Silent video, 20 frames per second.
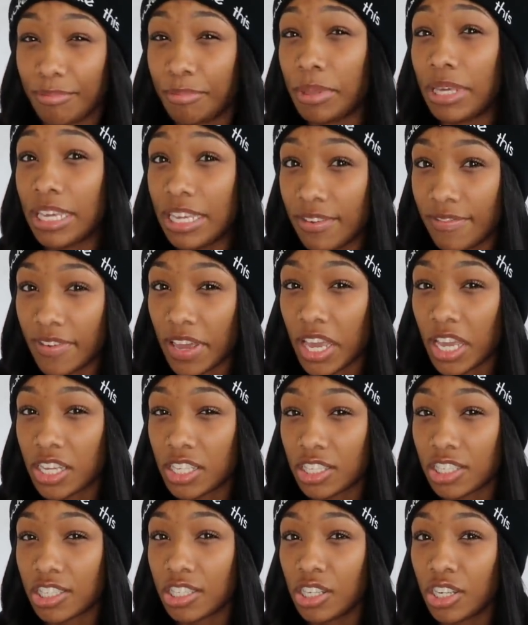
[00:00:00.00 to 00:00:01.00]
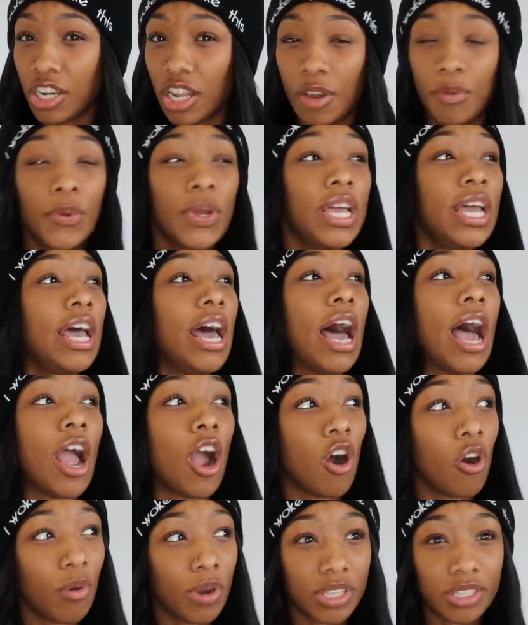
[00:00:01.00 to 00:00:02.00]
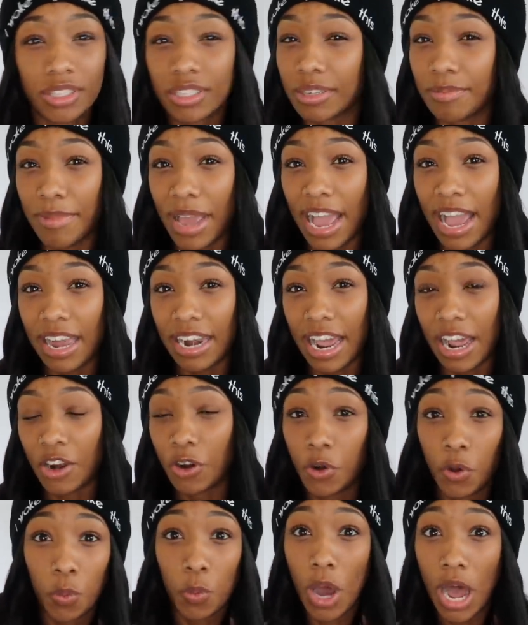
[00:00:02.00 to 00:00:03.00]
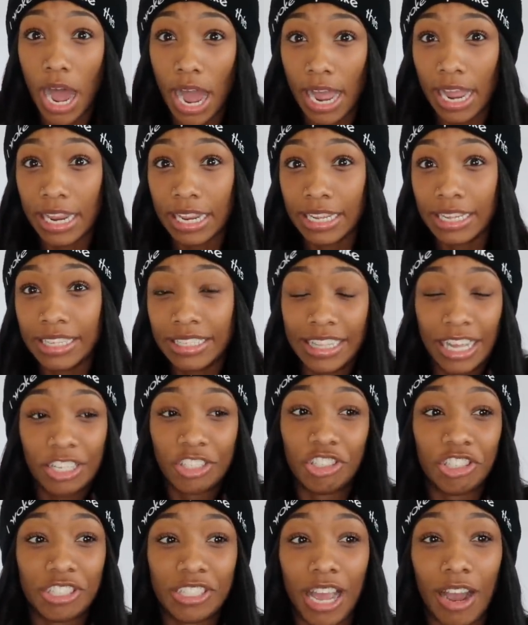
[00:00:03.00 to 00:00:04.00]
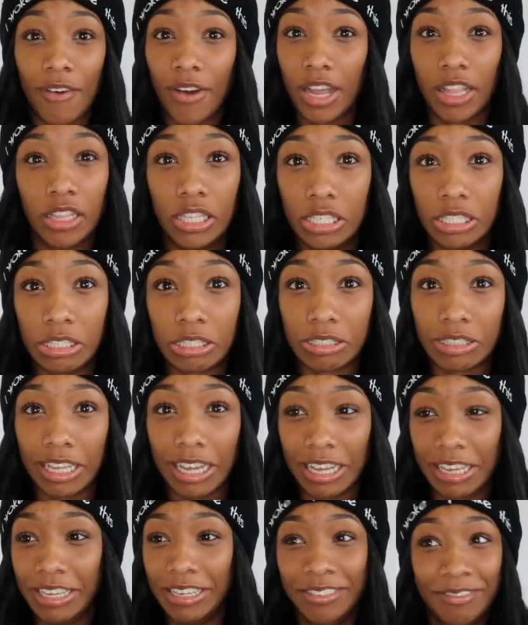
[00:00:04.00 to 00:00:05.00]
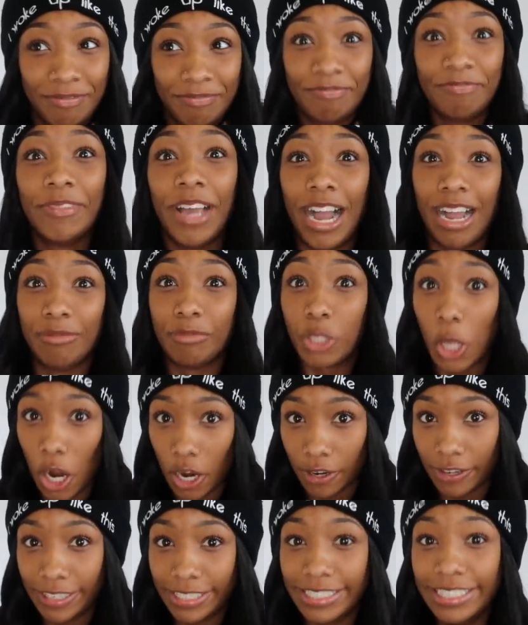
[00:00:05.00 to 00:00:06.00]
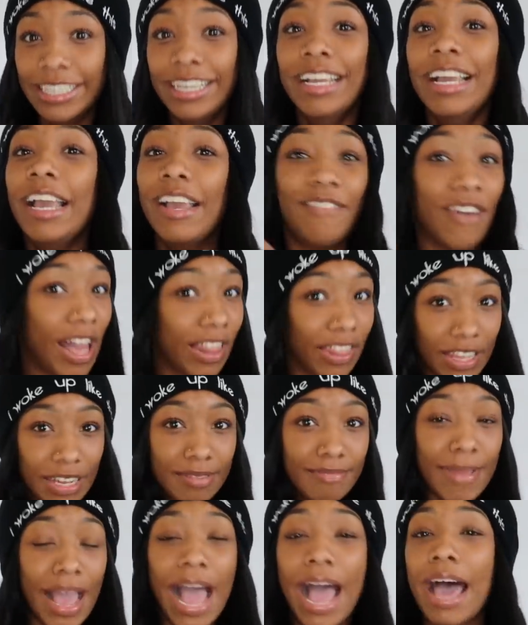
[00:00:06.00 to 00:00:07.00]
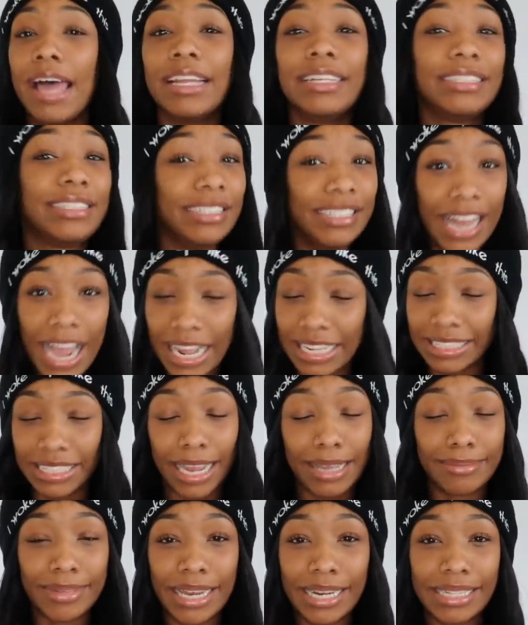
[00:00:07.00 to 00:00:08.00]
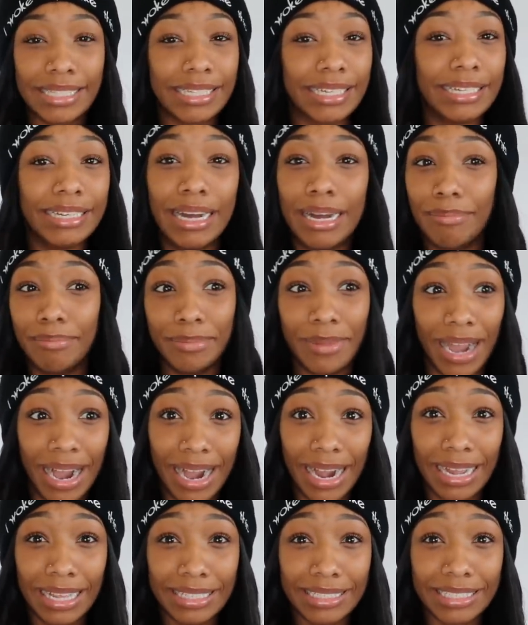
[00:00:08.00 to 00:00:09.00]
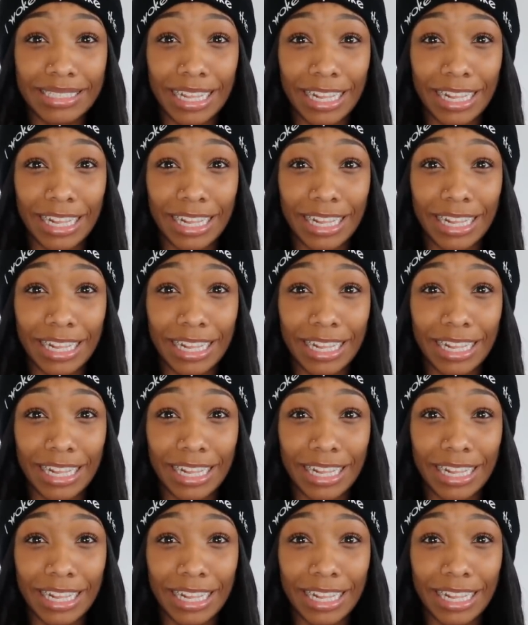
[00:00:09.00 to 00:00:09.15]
B face, you know? I always look mad, I don't know why. That's just how I look, like, I'm sorry. If I look mad, nine times out of ten, I'm not.